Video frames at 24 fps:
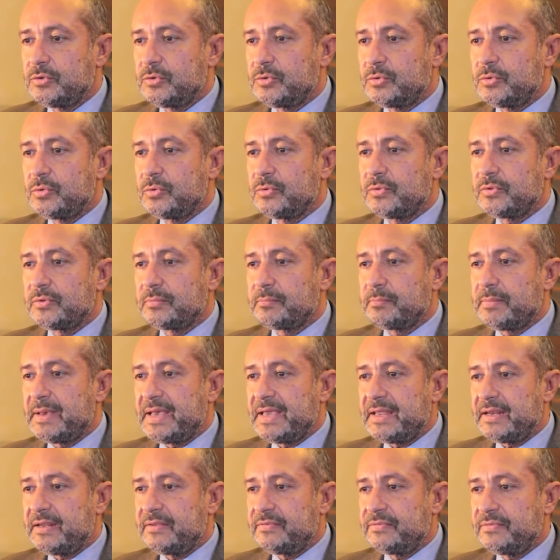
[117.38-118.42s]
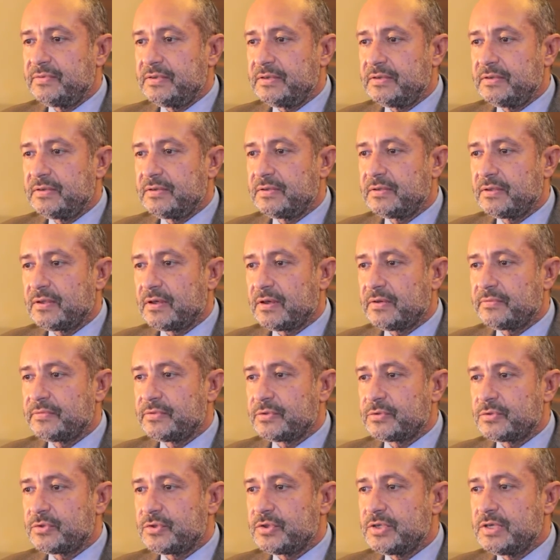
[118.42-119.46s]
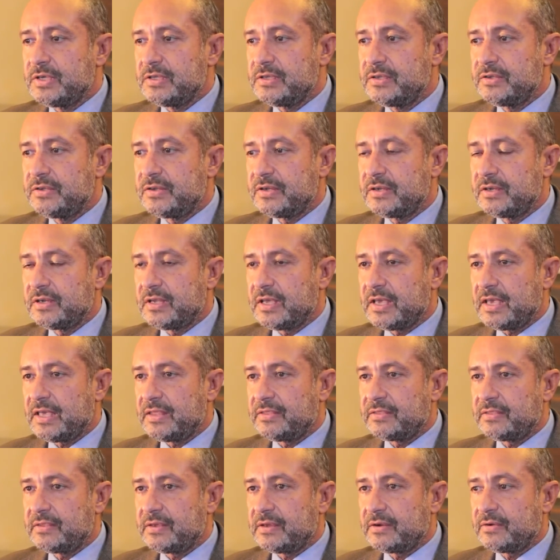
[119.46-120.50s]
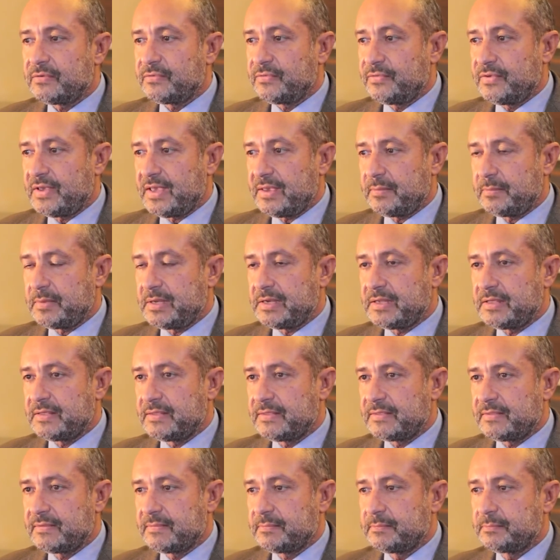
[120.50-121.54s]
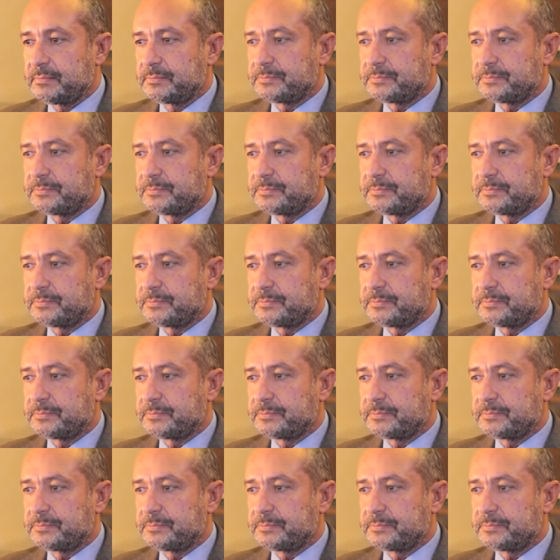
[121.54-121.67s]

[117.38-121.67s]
to the benefit of the children and their families.